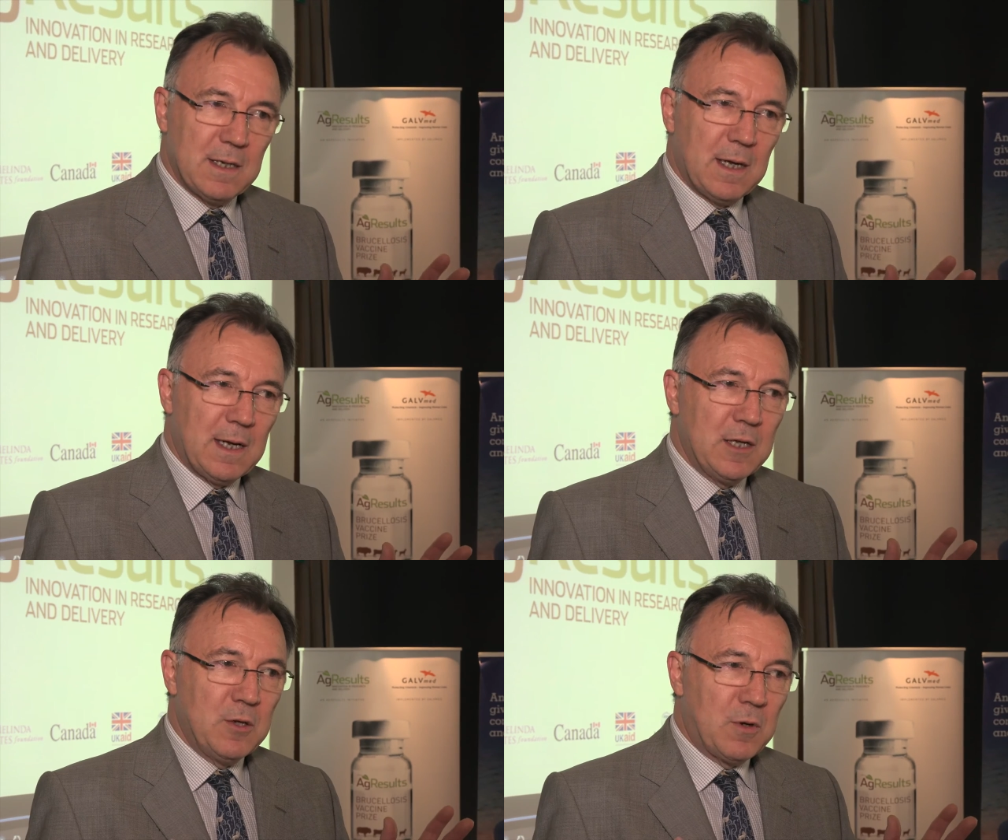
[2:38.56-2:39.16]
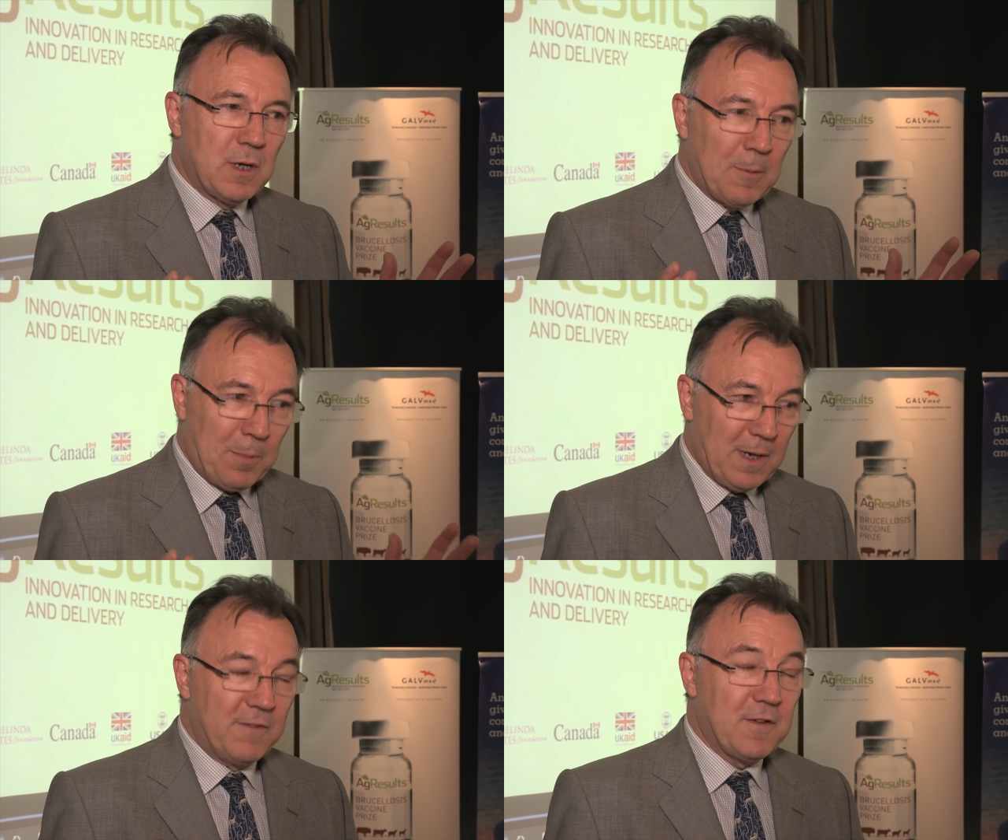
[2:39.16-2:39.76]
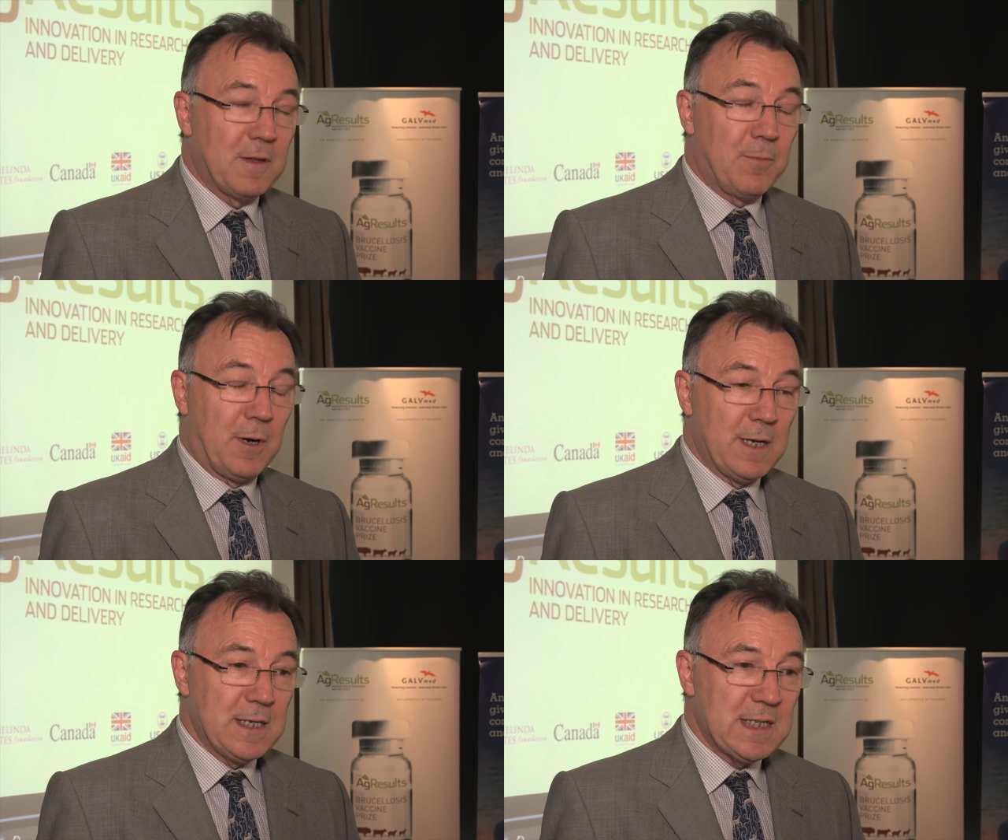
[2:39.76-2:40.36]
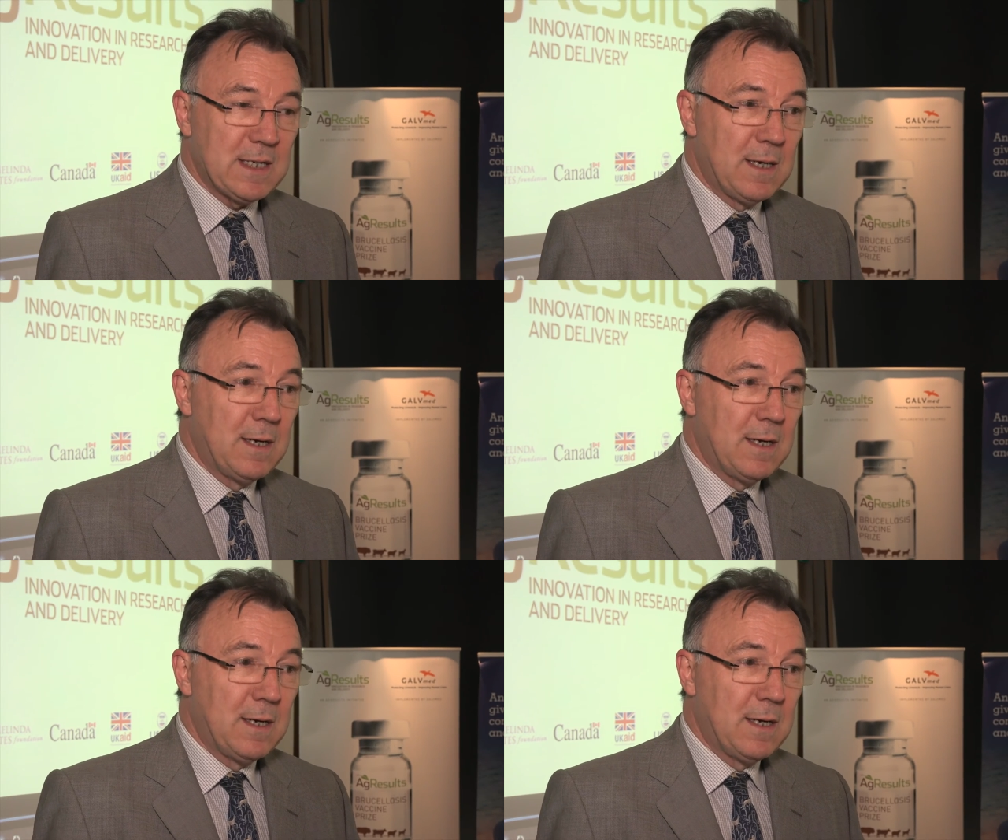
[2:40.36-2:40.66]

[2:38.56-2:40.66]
Uh, you can apply for the prize,